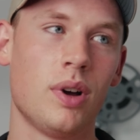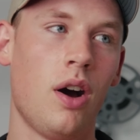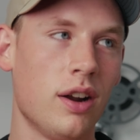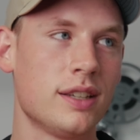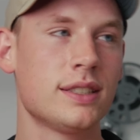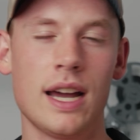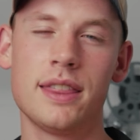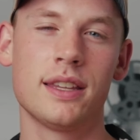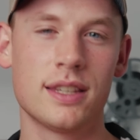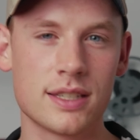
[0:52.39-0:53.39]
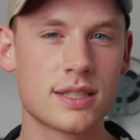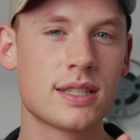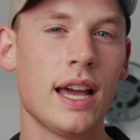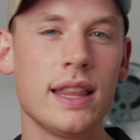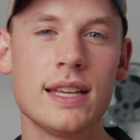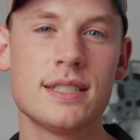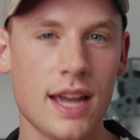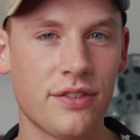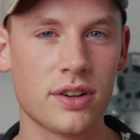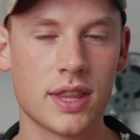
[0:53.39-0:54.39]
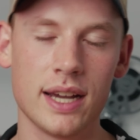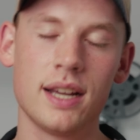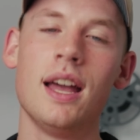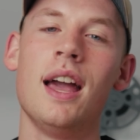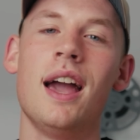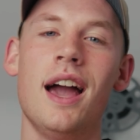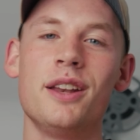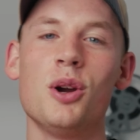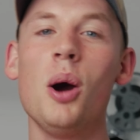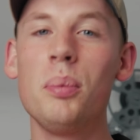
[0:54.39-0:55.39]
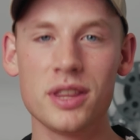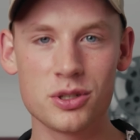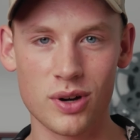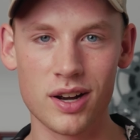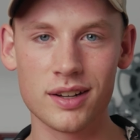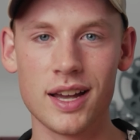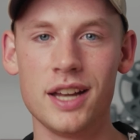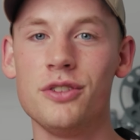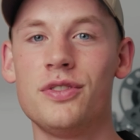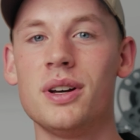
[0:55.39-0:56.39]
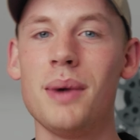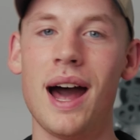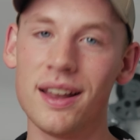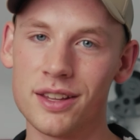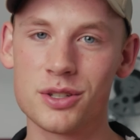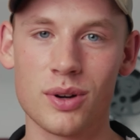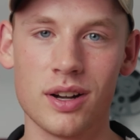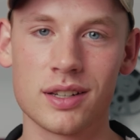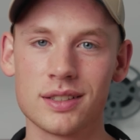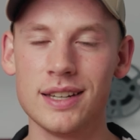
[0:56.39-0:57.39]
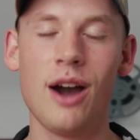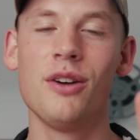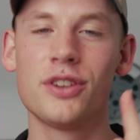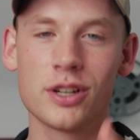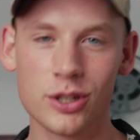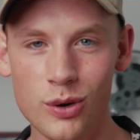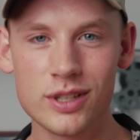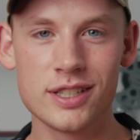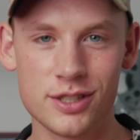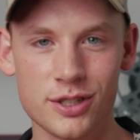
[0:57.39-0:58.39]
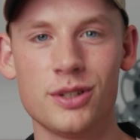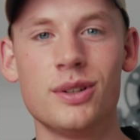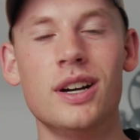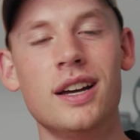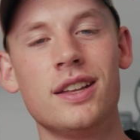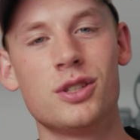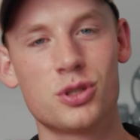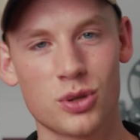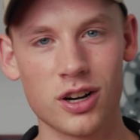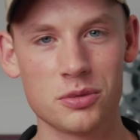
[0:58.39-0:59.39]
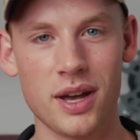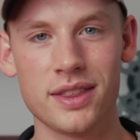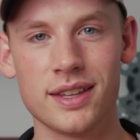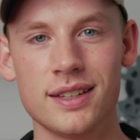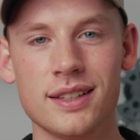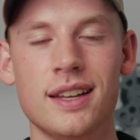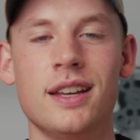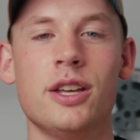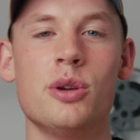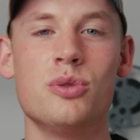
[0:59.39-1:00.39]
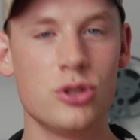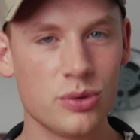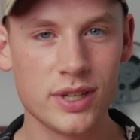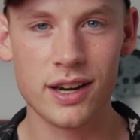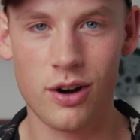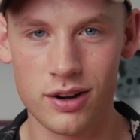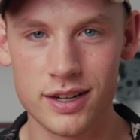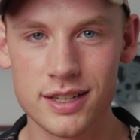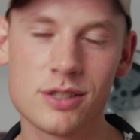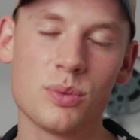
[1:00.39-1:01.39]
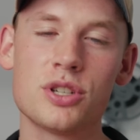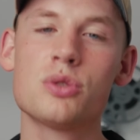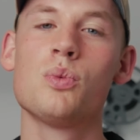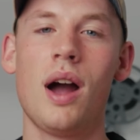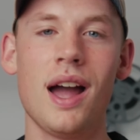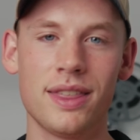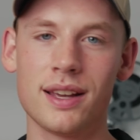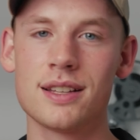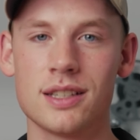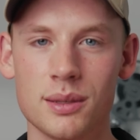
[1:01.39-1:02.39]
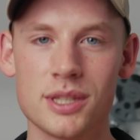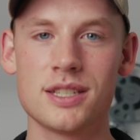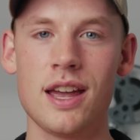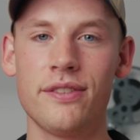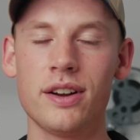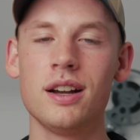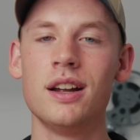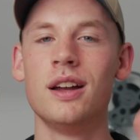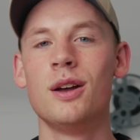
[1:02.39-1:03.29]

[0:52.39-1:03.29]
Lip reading: Honestly, I think the slightly safer thing, and you open the trunk, and you film out of the trunk. Now, if you're going to do the trunk method, you do need a harness, which is why I think it's a little bit safer.